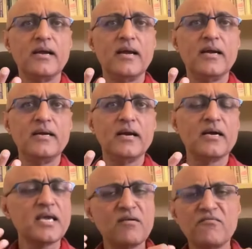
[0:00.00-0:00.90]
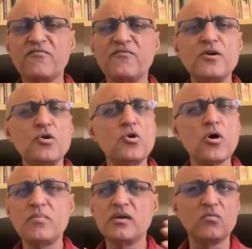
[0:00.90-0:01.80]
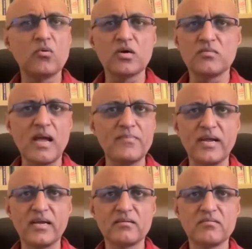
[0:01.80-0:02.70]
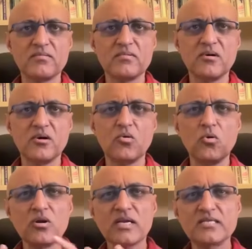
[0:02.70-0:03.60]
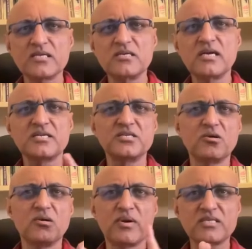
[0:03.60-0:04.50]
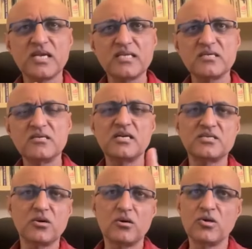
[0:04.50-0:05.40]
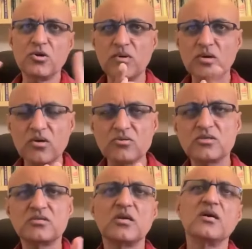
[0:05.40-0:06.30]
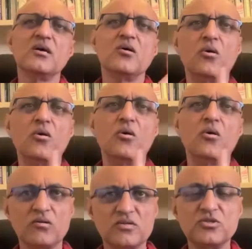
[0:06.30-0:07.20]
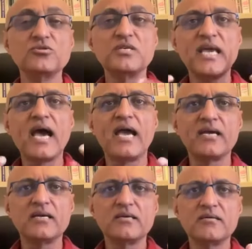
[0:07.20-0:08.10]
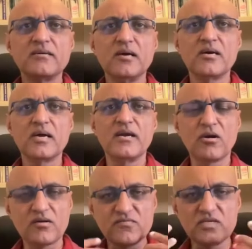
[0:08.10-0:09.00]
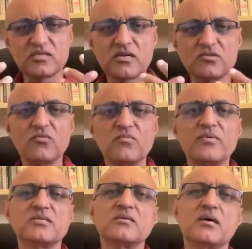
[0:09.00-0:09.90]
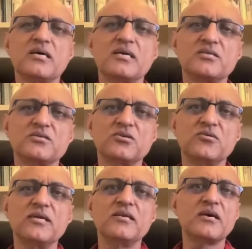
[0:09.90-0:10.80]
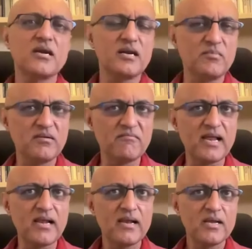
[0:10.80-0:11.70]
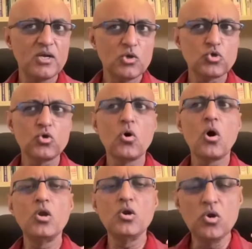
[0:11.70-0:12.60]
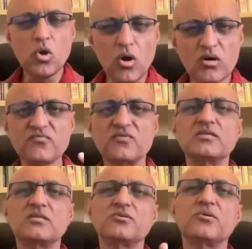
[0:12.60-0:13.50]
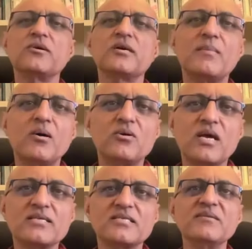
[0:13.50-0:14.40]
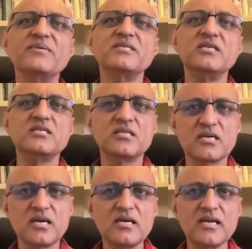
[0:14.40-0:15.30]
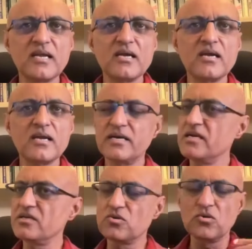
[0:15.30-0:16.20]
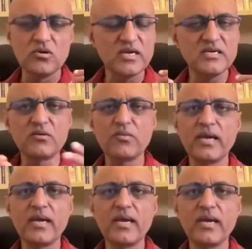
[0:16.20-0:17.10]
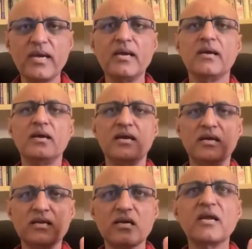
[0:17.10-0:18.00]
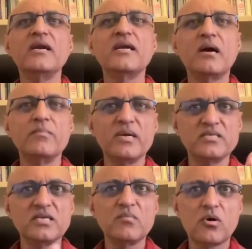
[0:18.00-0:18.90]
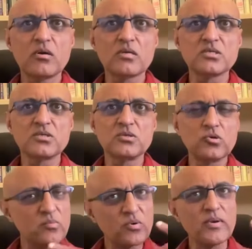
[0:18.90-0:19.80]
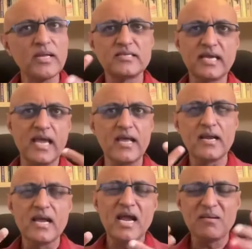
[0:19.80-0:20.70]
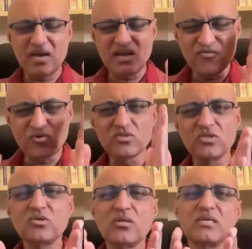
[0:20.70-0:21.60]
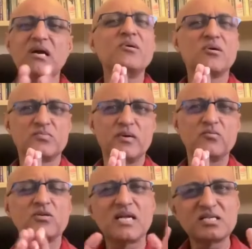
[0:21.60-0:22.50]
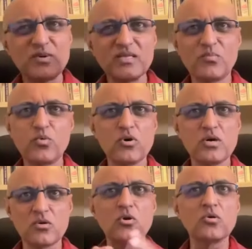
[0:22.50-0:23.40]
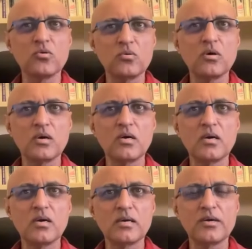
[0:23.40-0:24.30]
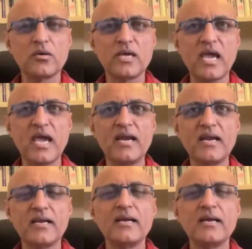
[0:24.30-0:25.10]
And again, phenomenal work happening on oral cancer detection, on breast cancer detection, on tuberculosis, all using AI. Okay, and a lot of these transformer-based architectures are doing incredibly well. So a lot of this is going to come out as DPGs in the country. And India is going to lead the way in creating amazing models to improve healthcare. And my focus is on government hospitals, because that's where the poor go to care.